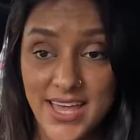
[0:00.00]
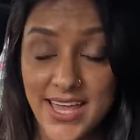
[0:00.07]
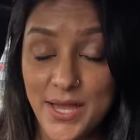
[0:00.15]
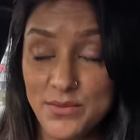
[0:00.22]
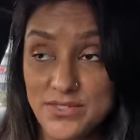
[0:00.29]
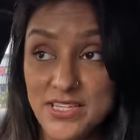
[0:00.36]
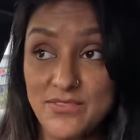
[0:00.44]

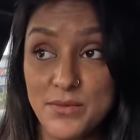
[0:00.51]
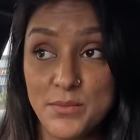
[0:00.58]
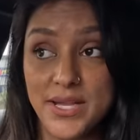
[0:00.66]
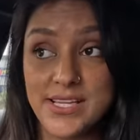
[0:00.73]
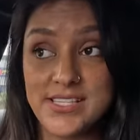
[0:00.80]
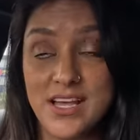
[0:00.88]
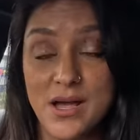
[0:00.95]
It was even
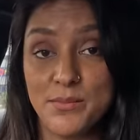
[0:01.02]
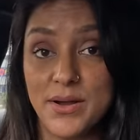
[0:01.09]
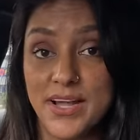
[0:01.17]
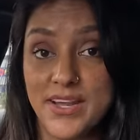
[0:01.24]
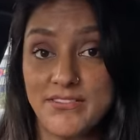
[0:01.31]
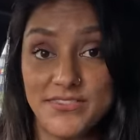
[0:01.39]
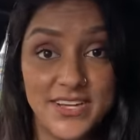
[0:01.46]
picked up
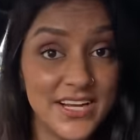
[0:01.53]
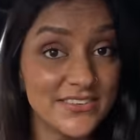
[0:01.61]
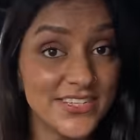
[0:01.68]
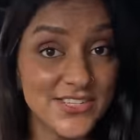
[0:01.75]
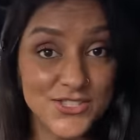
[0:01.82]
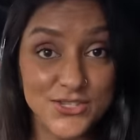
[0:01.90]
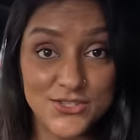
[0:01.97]
by
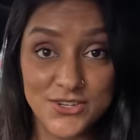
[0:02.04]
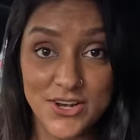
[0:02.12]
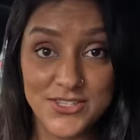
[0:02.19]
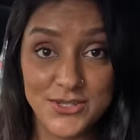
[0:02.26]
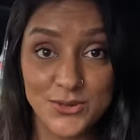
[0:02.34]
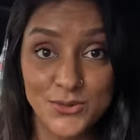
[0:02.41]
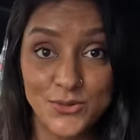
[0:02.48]
various news
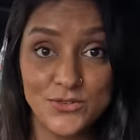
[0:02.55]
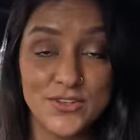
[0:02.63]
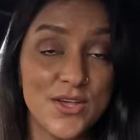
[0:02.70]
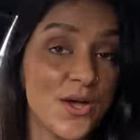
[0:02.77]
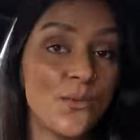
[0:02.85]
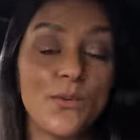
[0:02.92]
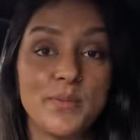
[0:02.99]
articles
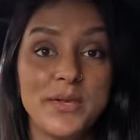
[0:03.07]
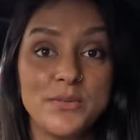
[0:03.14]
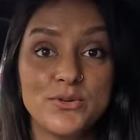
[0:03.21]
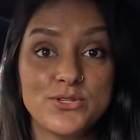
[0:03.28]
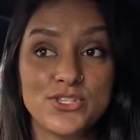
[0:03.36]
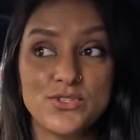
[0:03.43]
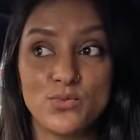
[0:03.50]
where
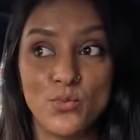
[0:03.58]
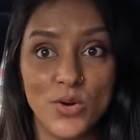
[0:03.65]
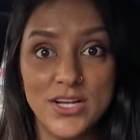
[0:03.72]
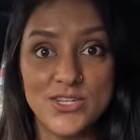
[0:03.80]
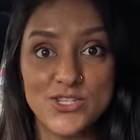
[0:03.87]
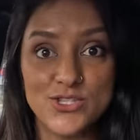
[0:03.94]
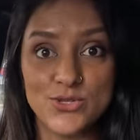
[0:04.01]
people just
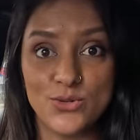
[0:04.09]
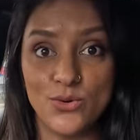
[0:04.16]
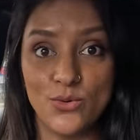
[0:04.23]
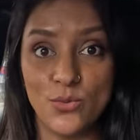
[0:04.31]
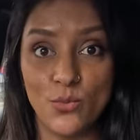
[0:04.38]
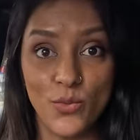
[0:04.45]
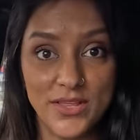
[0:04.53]
weren't
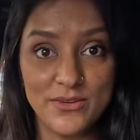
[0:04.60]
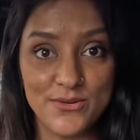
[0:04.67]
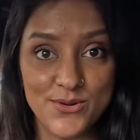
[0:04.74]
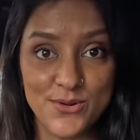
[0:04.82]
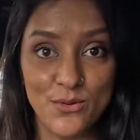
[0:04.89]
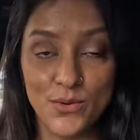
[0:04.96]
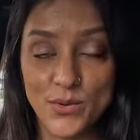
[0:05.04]
sure whether
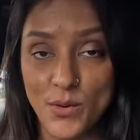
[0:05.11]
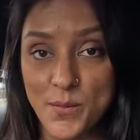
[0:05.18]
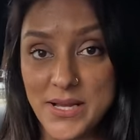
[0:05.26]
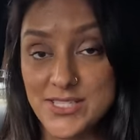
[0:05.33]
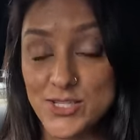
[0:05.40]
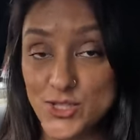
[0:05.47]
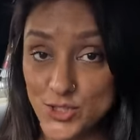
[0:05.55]
or not we were
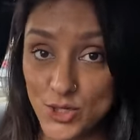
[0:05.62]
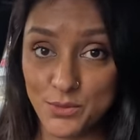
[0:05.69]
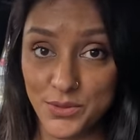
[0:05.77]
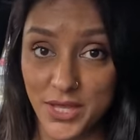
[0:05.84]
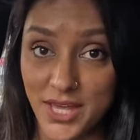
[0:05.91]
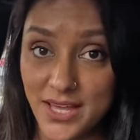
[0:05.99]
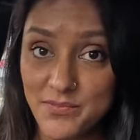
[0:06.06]
meant to
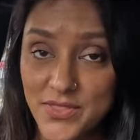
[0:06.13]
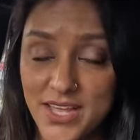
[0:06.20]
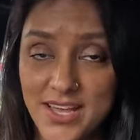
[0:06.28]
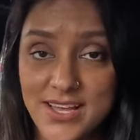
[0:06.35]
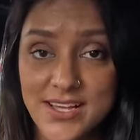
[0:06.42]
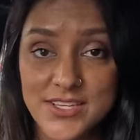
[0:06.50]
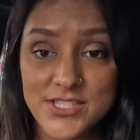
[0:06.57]
stop there.
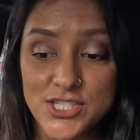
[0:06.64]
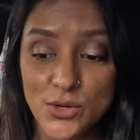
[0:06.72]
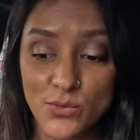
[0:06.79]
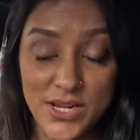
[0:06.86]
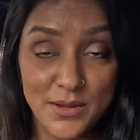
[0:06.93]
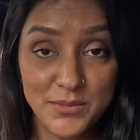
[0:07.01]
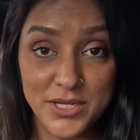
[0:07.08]
So
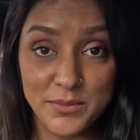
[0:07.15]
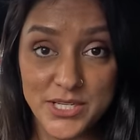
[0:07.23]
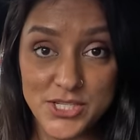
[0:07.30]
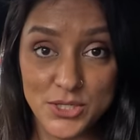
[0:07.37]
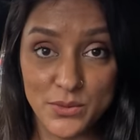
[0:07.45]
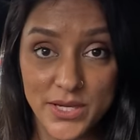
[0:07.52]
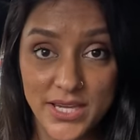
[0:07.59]
what I'm going to be
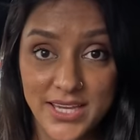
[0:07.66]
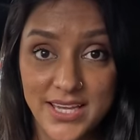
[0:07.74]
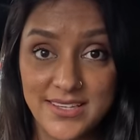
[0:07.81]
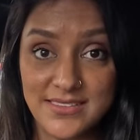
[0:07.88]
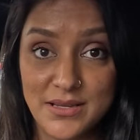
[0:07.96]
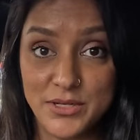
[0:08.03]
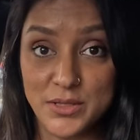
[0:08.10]
doing
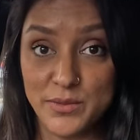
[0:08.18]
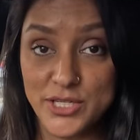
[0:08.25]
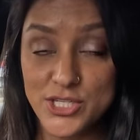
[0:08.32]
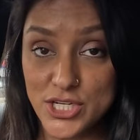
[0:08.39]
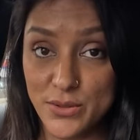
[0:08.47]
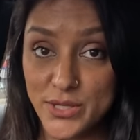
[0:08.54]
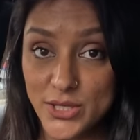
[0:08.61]
is I'm going to be
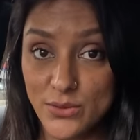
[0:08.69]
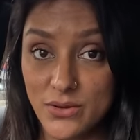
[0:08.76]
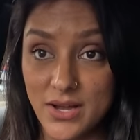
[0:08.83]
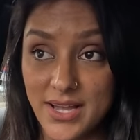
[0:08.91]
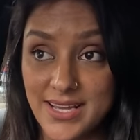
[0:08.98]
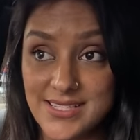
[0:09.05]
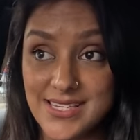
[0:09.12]
showing you
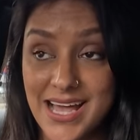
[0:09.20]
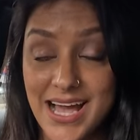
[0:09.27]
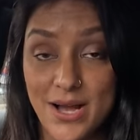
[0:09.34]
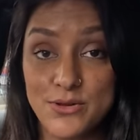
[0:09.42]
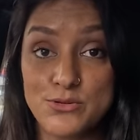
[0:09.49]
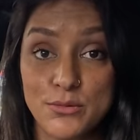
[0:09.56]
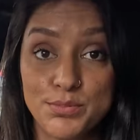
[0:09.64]
guys
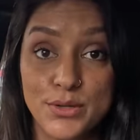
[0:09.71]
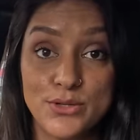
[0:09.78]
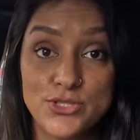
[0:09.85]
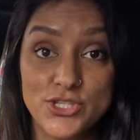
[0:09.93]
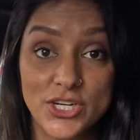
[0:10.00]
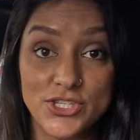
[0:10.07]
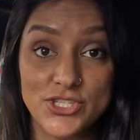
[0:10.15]
how to
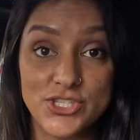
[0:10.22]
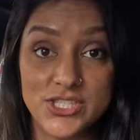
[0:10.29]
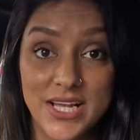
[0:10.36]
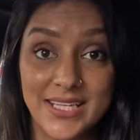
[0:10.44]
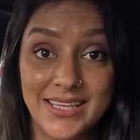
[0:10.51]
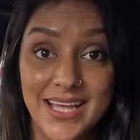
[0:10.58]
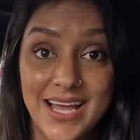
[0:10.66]
approach junctions
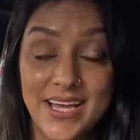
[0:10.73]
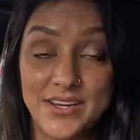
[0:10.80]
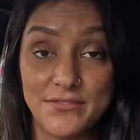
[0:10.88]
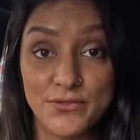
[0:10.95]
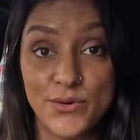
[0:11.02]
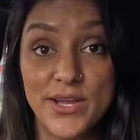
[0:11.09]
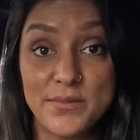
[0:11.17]
like that and
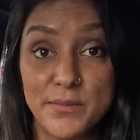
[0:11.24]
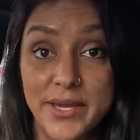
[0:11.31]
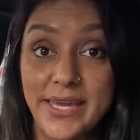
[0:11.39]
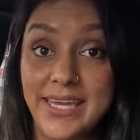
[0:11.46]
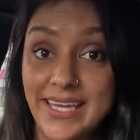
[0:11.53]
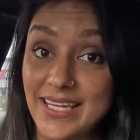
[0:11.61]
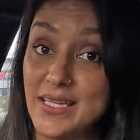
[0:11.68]
avoid
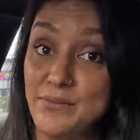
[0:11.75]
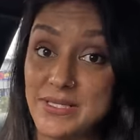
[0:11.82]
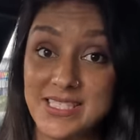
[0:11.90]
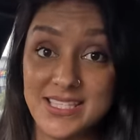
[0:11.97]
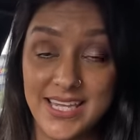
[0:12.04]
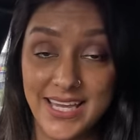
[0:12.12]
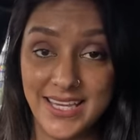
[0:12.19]
making any
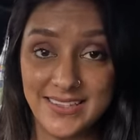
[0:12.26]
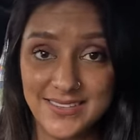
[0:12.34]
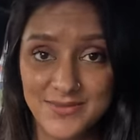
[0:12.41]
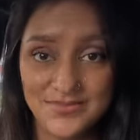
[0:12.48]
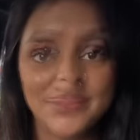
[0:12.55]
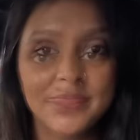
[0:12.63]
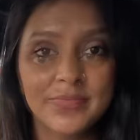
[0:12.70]
mistakes.